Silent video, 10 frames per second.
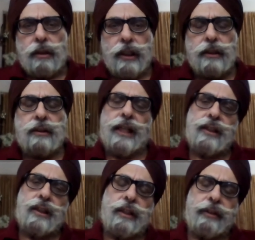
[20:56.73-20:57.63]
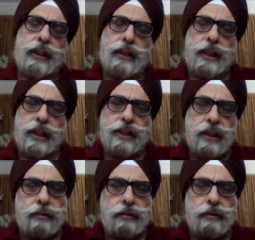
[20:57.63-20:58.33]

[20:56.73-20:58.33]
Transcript: in such difficult conditions,